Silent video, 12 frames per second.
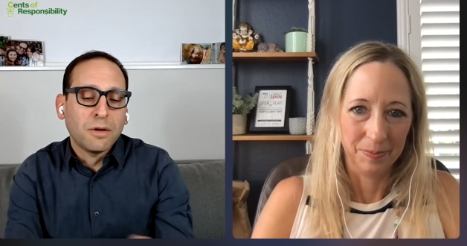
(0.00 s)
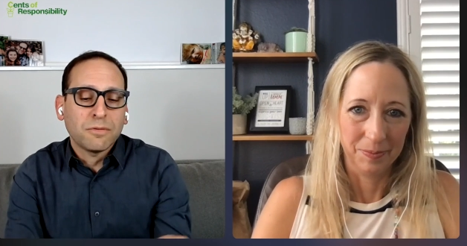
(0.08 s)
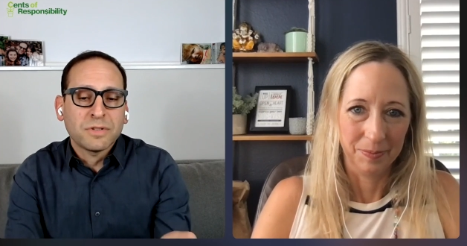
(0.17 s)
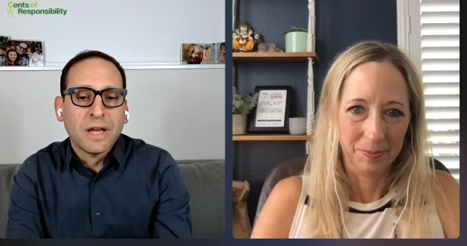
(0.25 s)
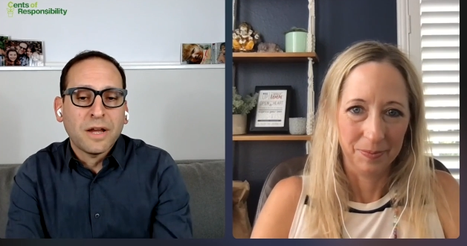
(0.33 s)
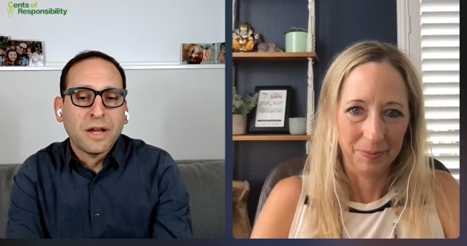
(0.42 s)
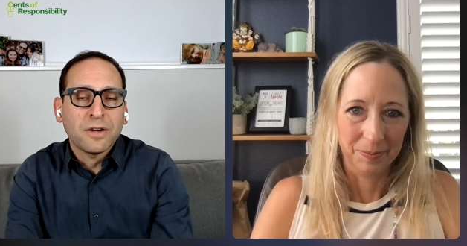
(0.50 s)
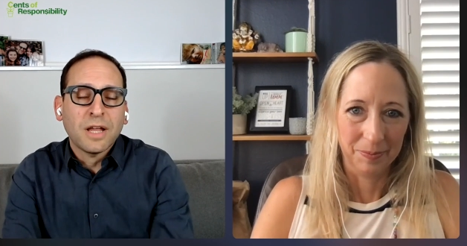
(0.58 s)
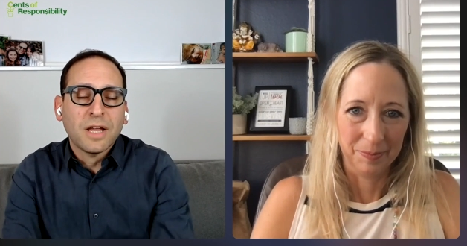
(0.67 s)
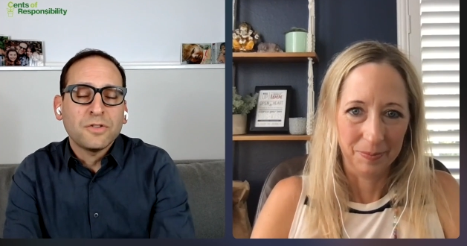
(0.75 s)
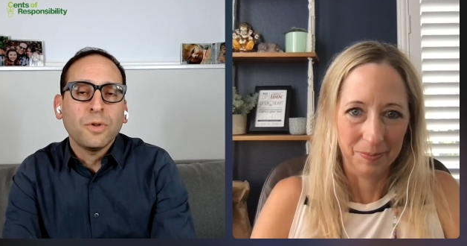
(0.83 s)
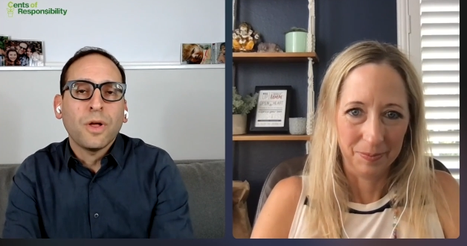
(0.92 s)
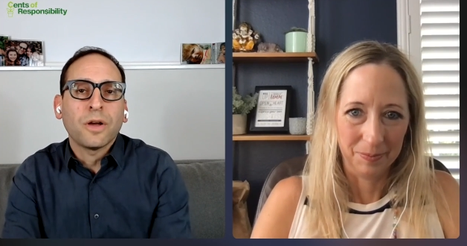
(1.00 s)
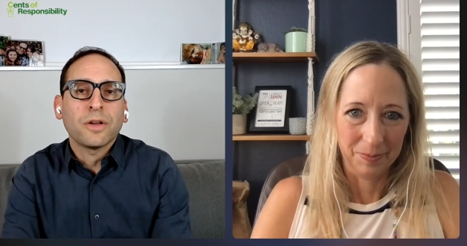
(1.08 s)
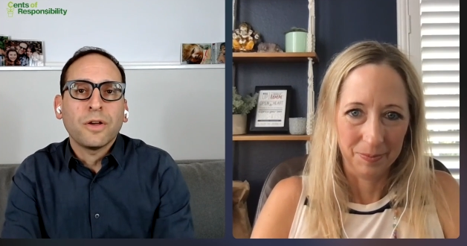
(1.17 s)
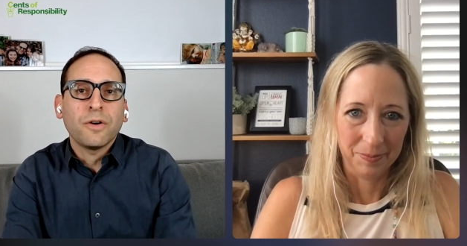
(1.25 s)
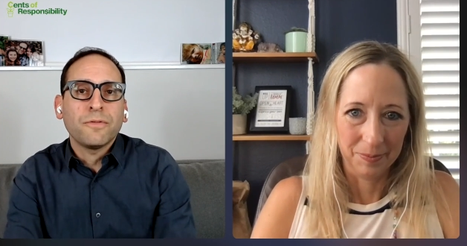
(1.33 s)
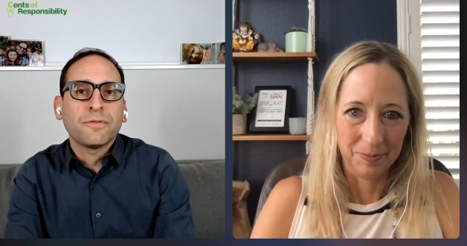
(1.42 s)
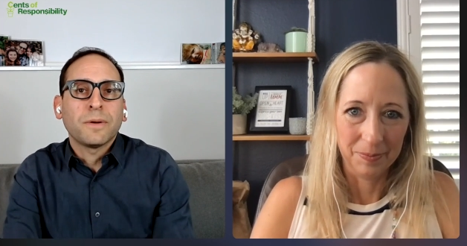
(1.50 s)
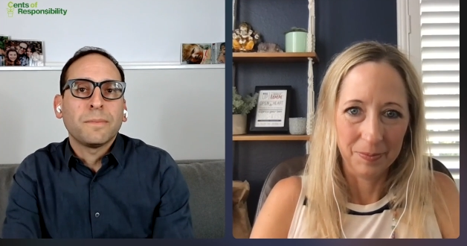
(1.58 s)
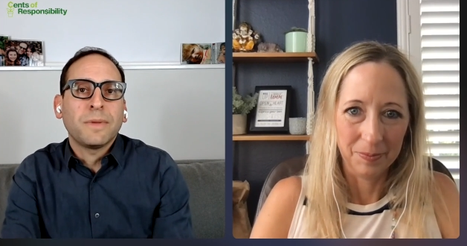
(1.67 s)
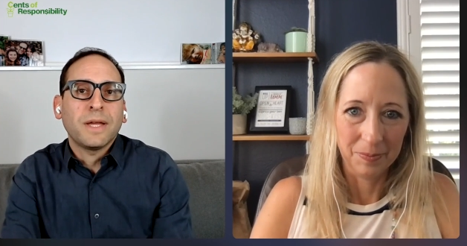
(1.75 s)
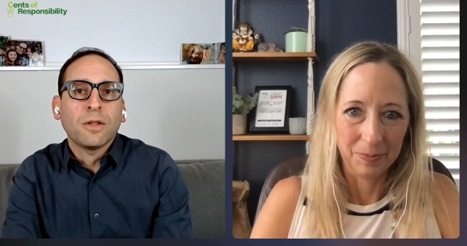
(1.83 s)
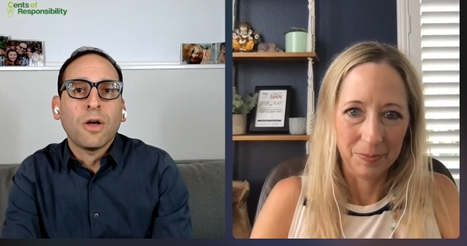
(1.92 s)
Speaker 1: uh, retired not too long ago
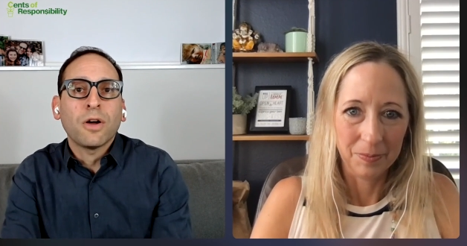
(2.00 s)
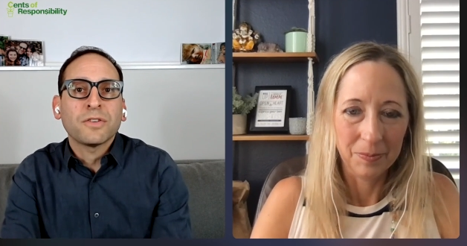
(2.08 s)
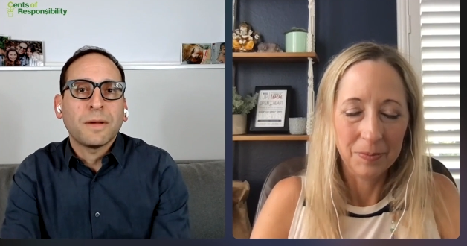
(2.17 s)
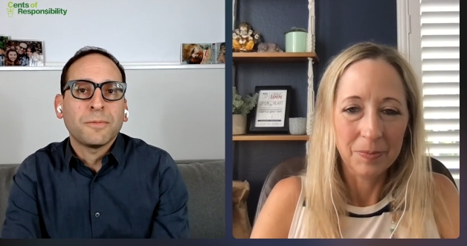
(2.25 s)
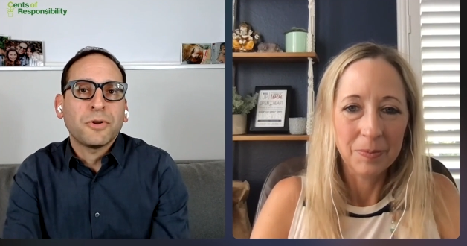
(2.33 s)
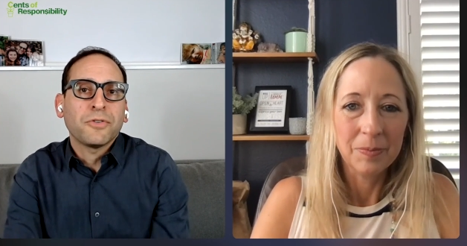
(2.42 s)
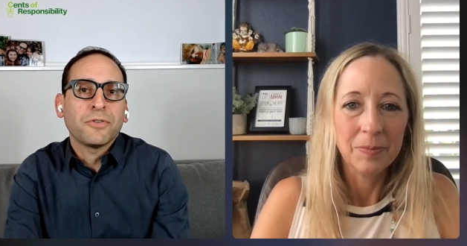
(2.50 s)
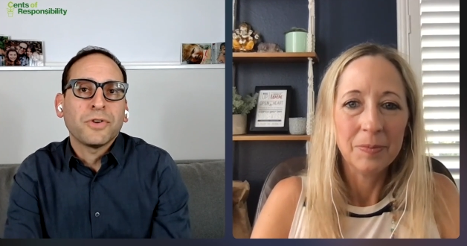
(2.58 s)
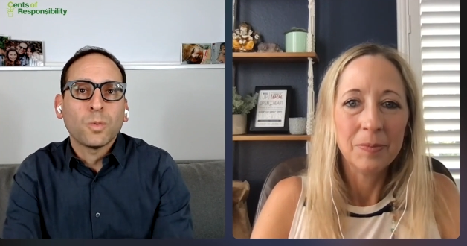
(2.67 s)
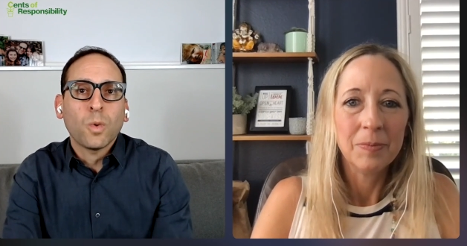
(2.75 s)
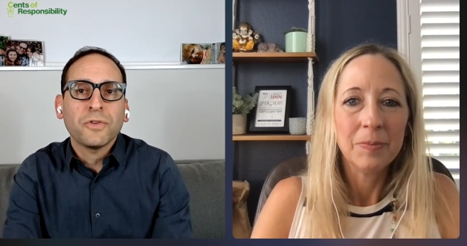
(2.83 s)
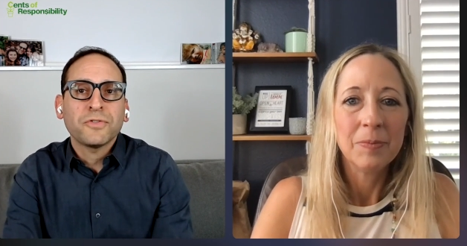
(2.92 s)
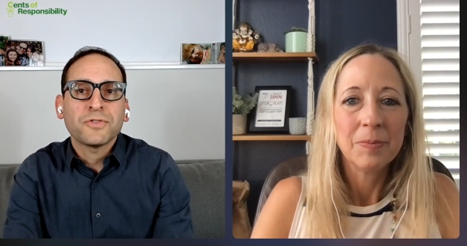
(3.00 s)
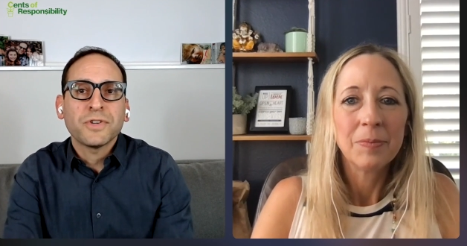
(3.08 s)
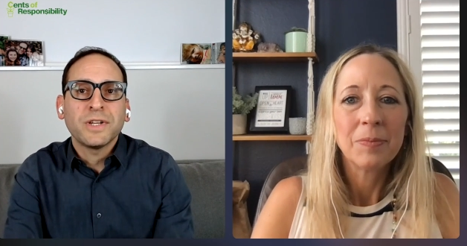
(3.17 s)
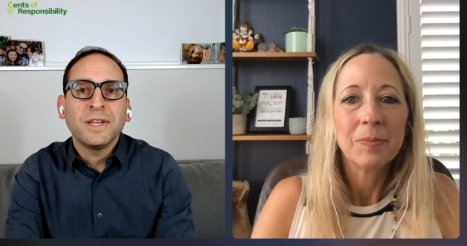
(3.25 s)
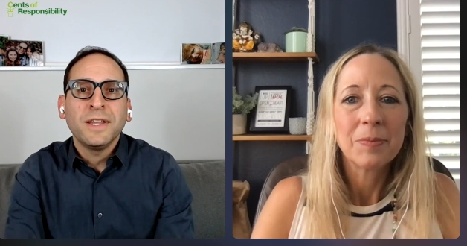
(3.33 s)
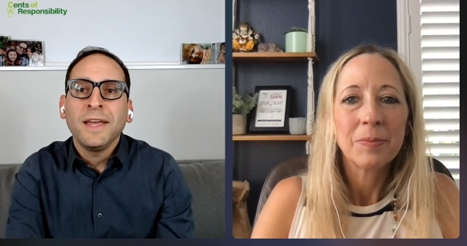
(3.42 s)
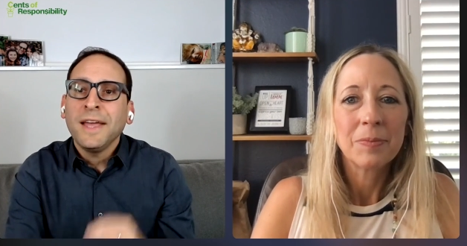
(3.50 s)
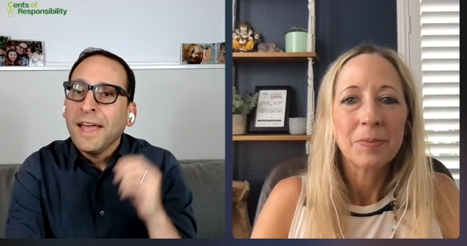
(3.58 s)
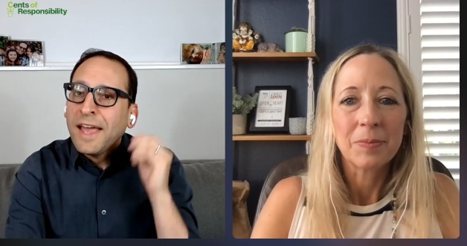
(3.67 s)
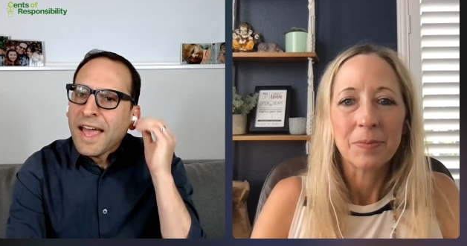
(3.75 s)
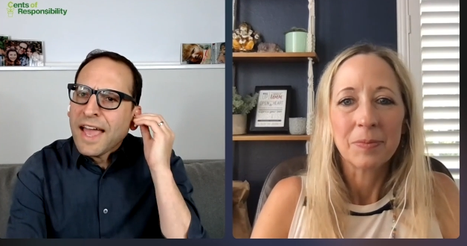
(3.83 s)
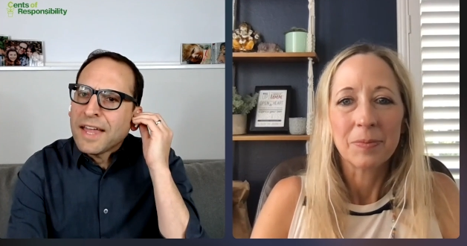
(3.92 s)
from a long time career on Wall Street,
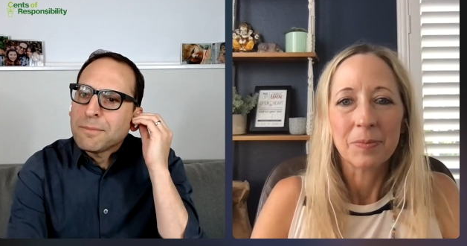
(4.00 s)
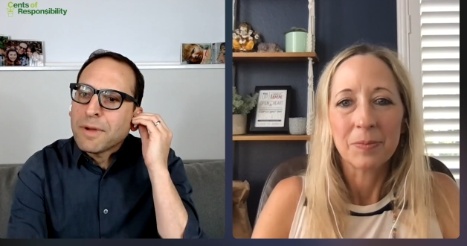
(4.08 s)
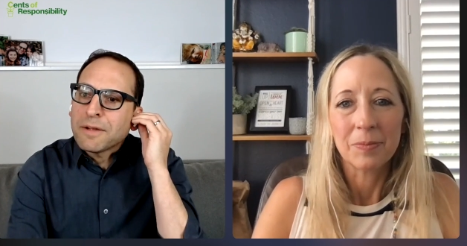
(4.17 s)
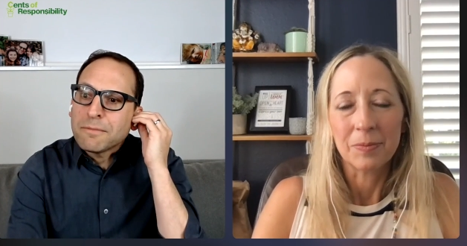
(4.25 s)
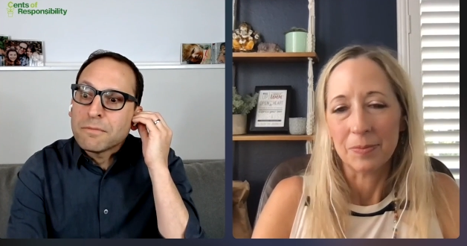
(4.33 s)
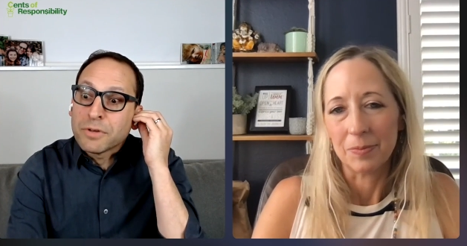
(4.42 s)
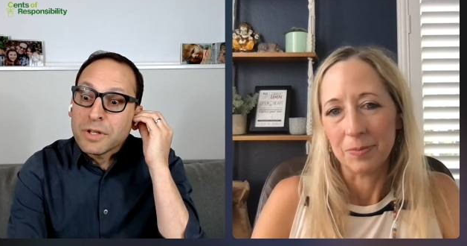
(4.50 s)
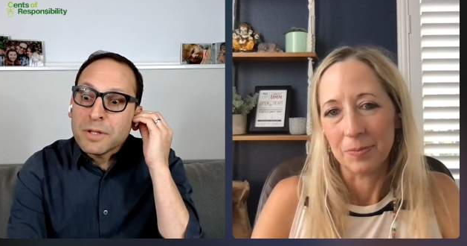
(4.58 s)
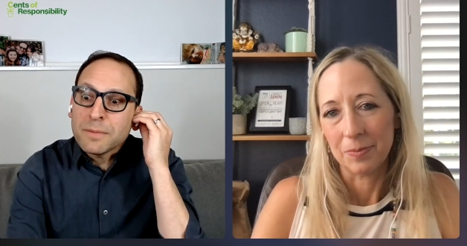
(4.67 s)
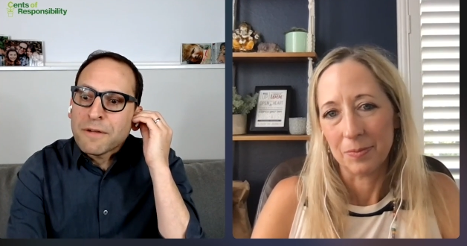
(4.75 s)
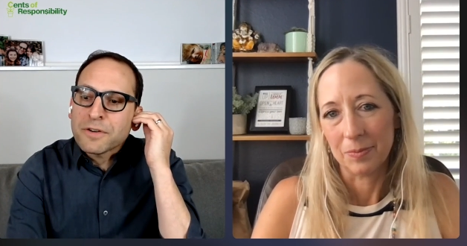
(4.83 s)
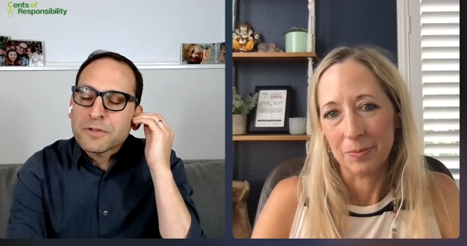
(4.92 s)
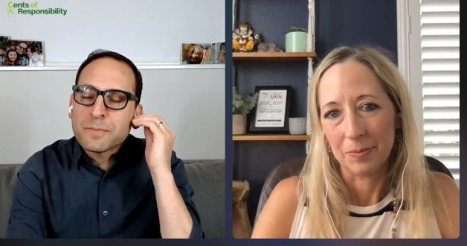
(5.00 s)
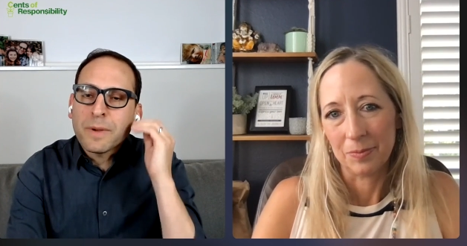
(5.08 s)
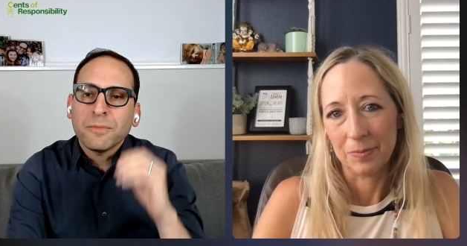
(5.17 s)
and my really my first